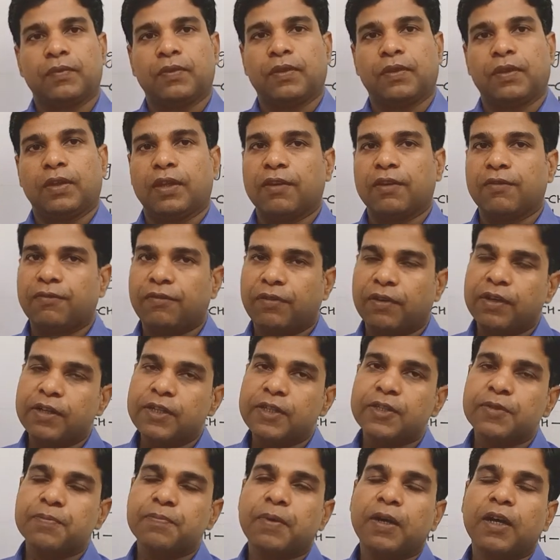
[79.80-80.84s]
The
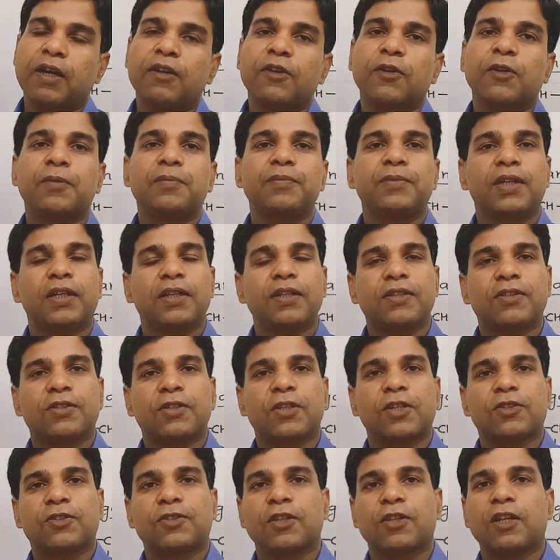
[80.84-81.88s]
first part of the
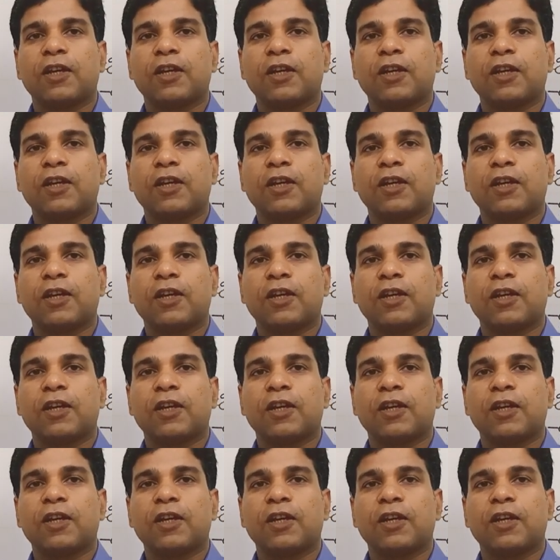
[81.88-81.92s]
structural